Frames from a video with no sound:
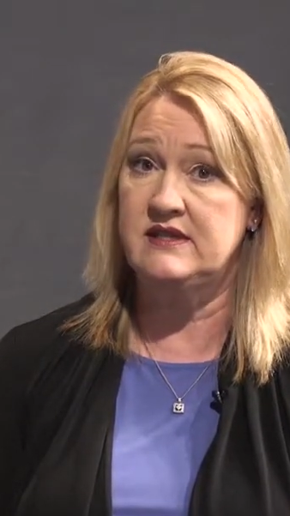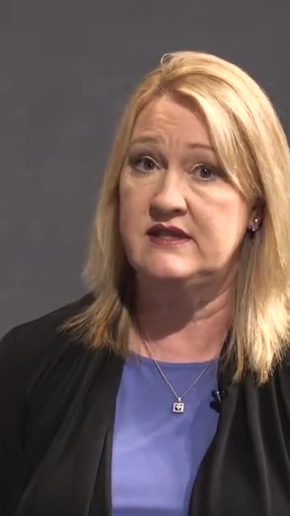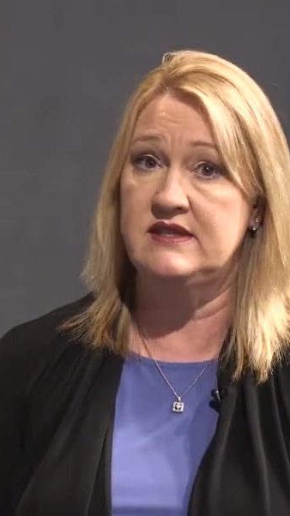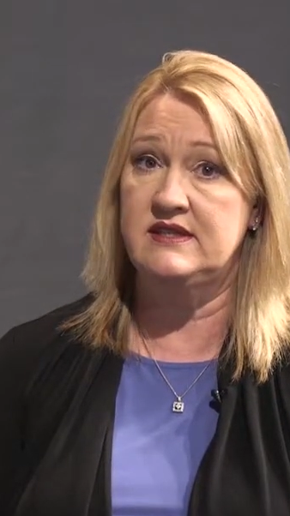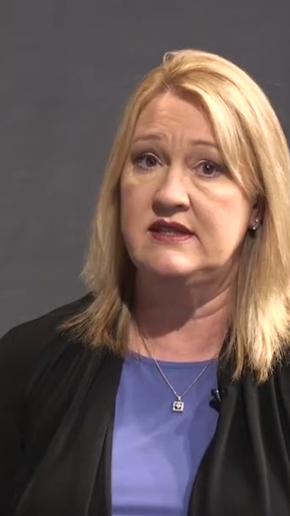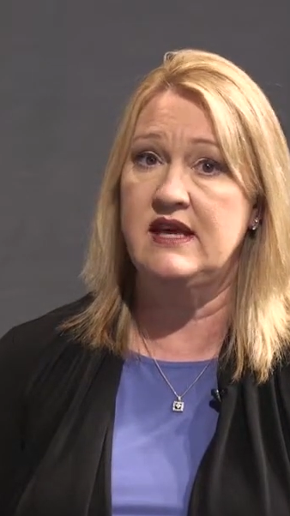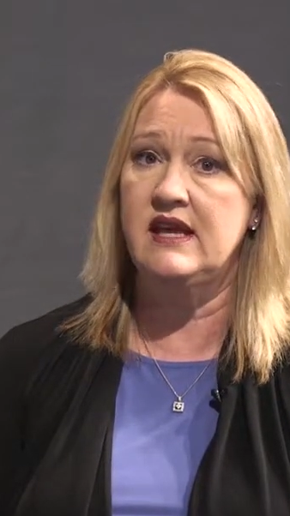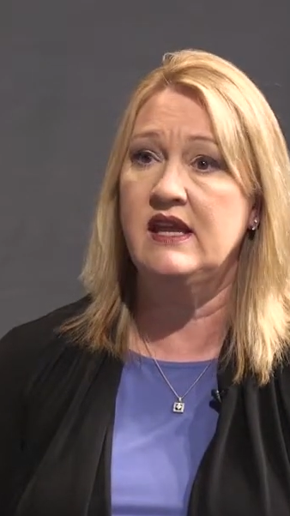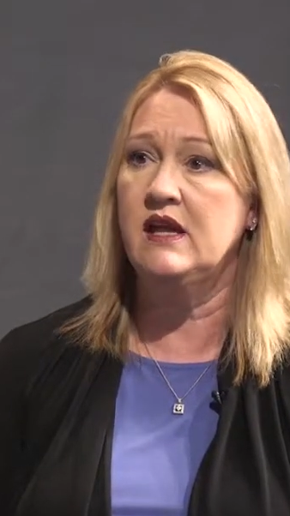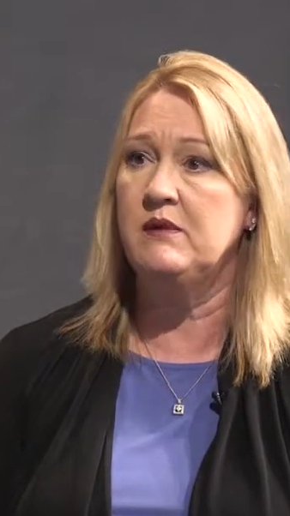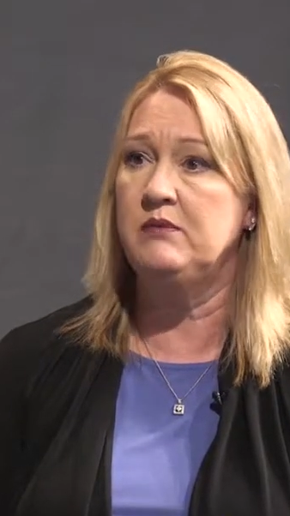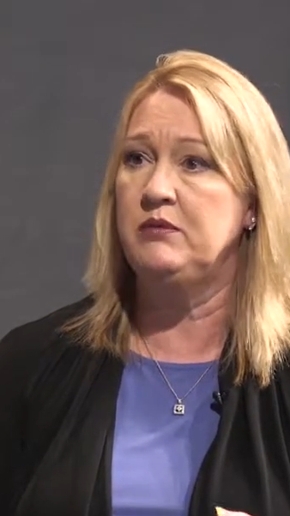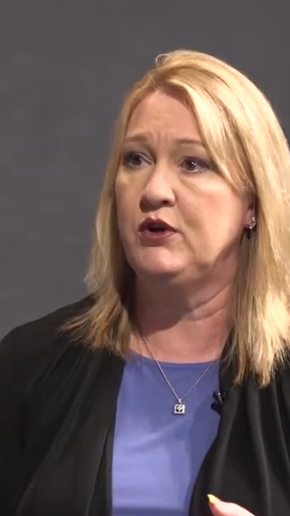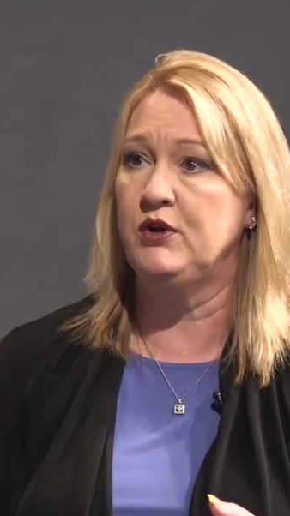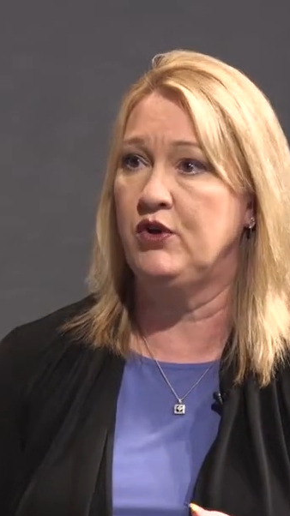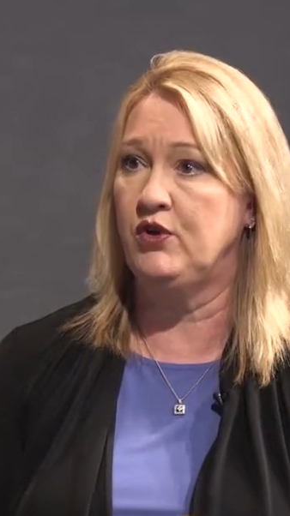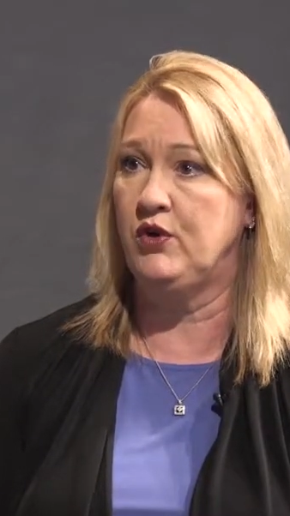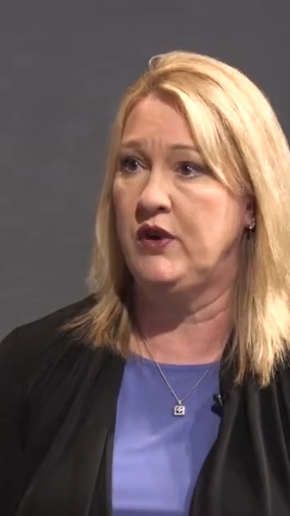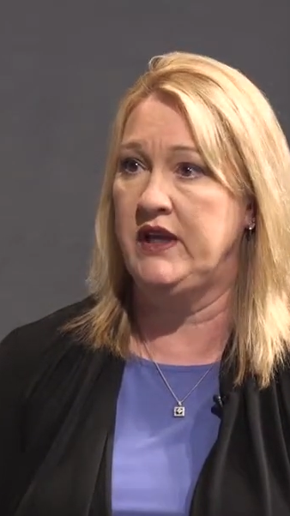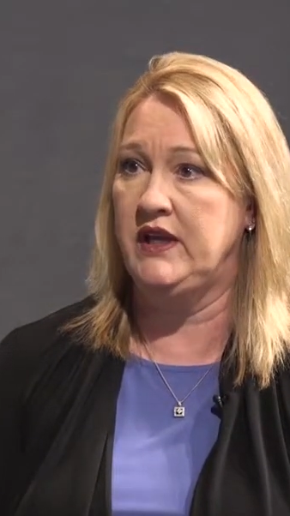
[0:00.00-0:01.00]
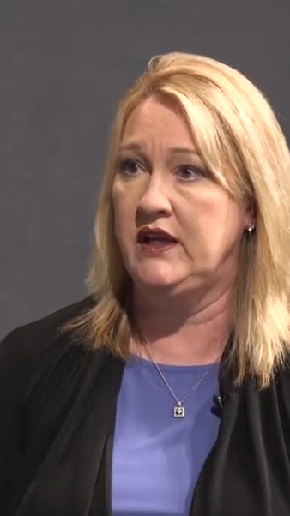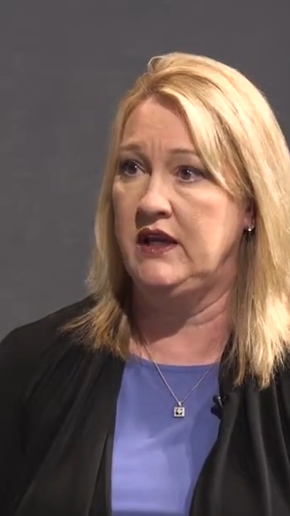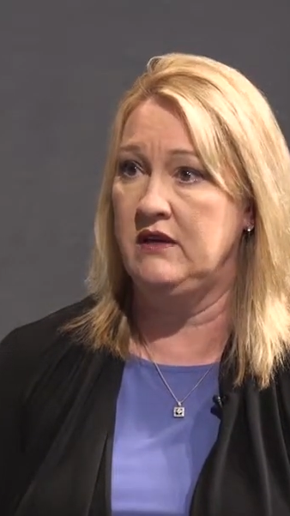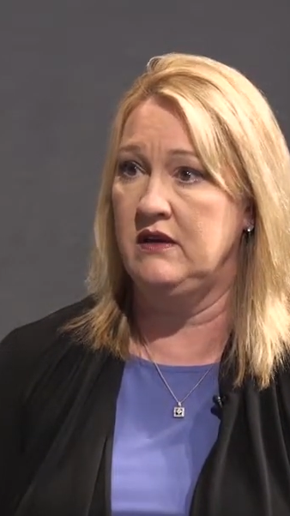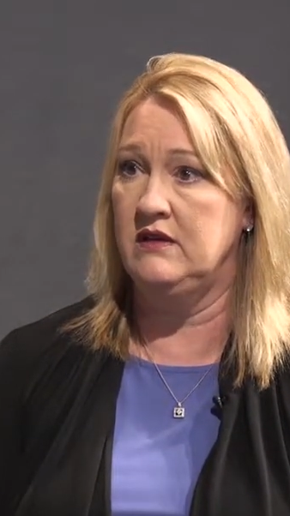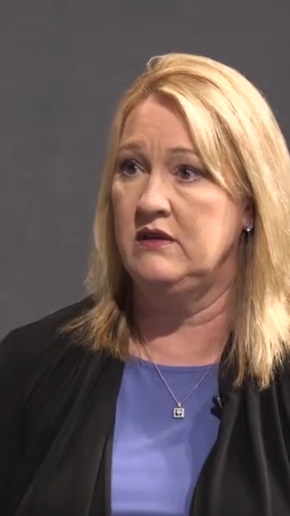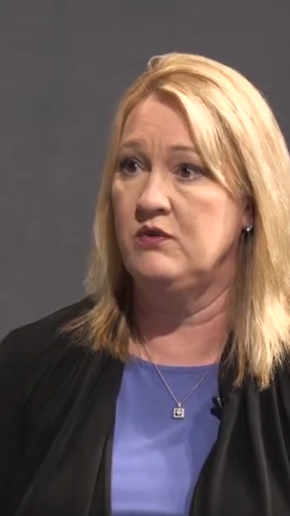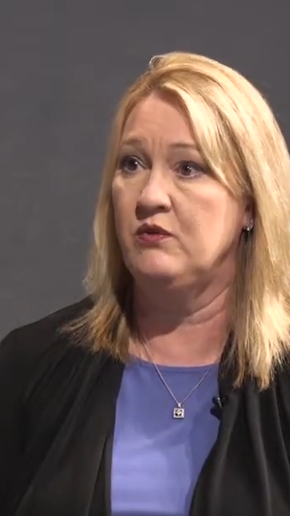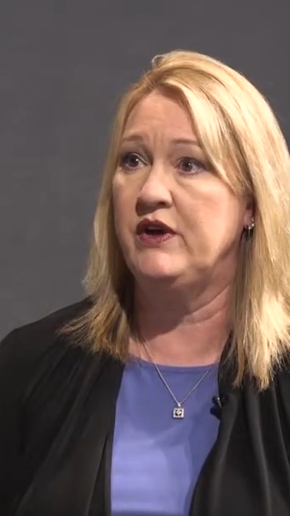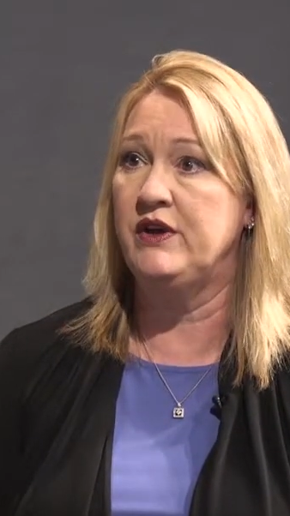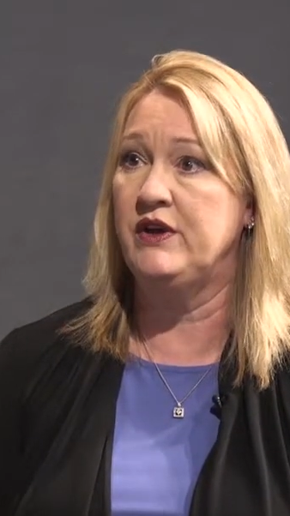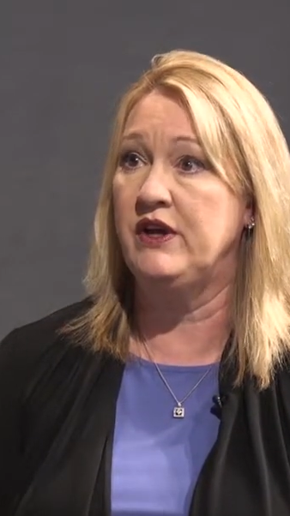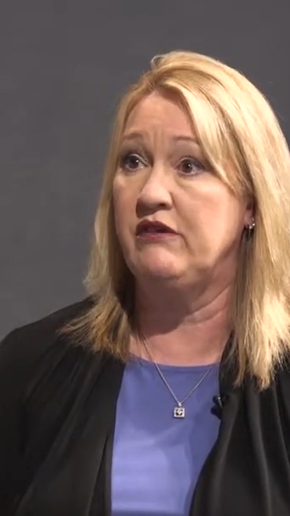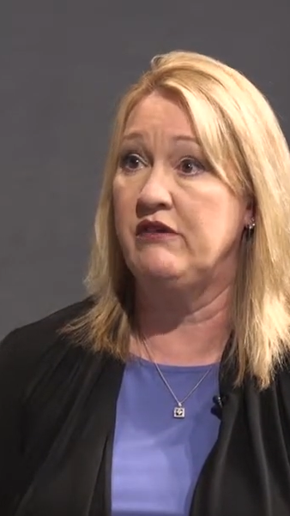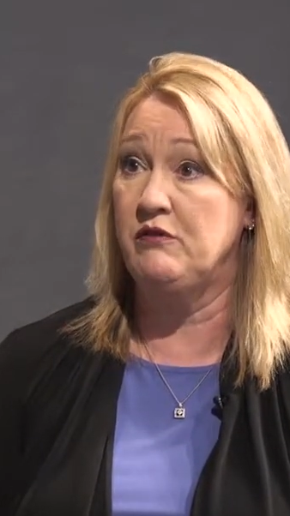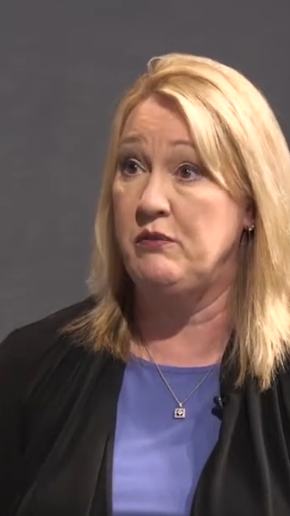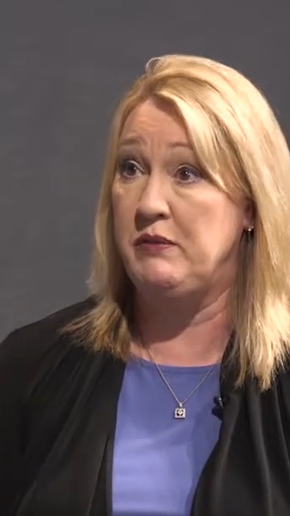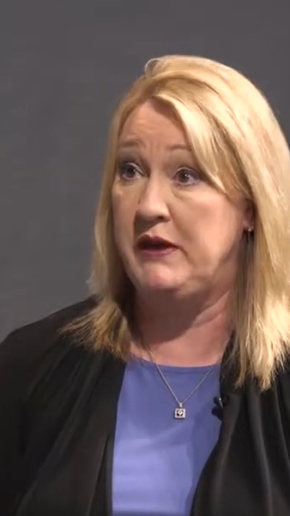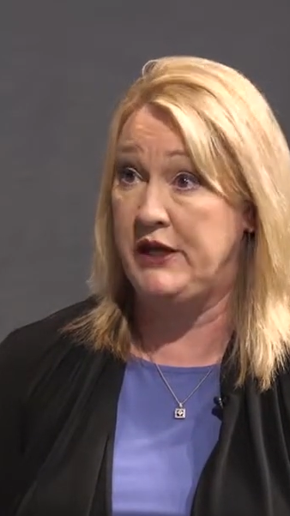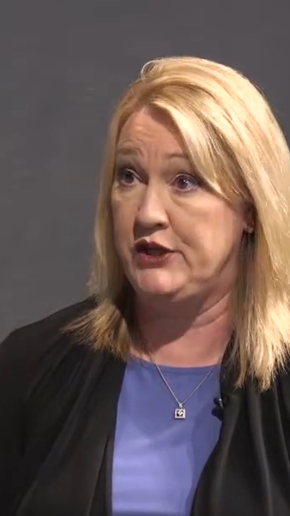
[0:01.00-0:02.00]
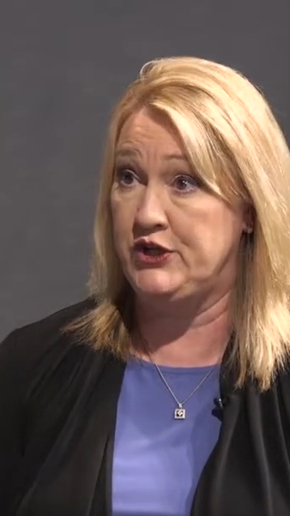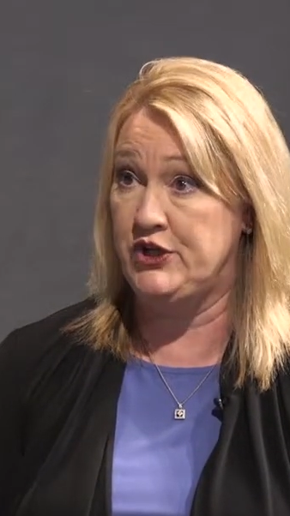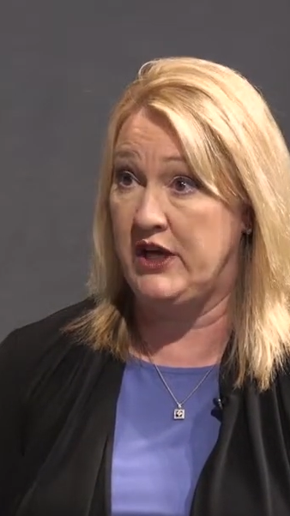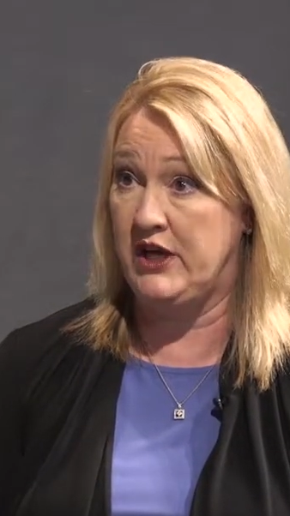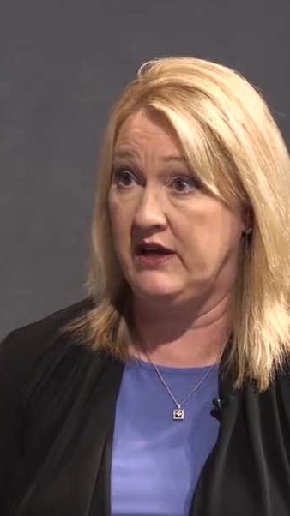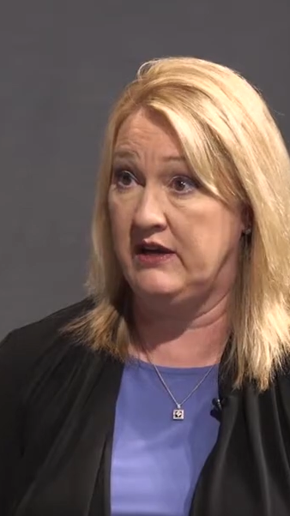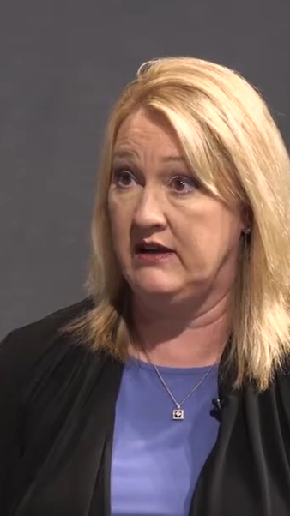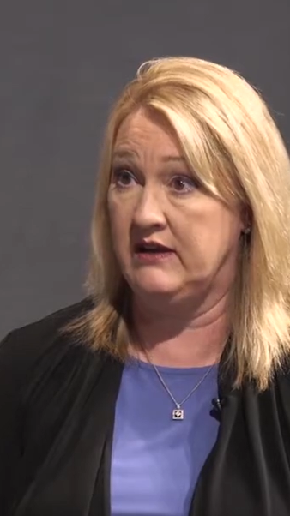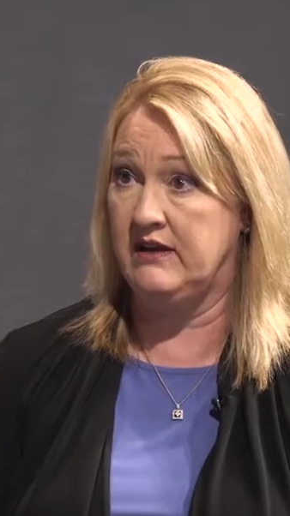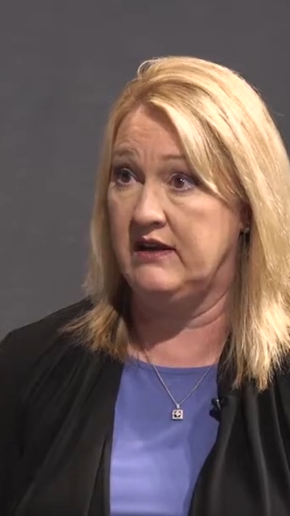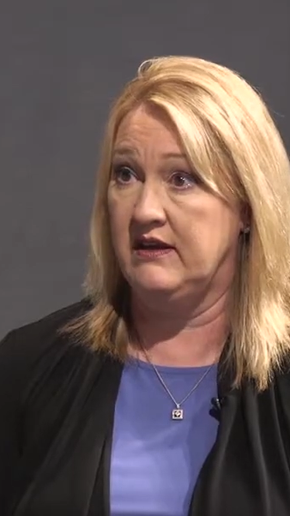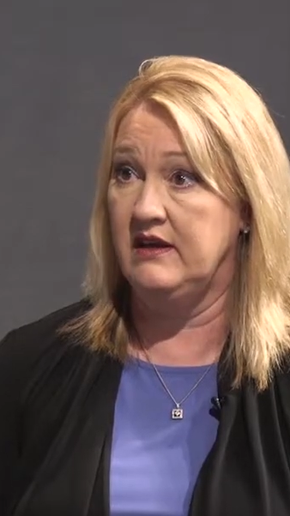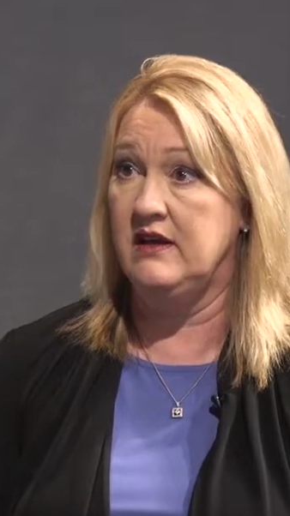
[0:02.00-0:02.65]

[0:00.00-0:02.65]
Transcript: set up your credit while you have a paycheck.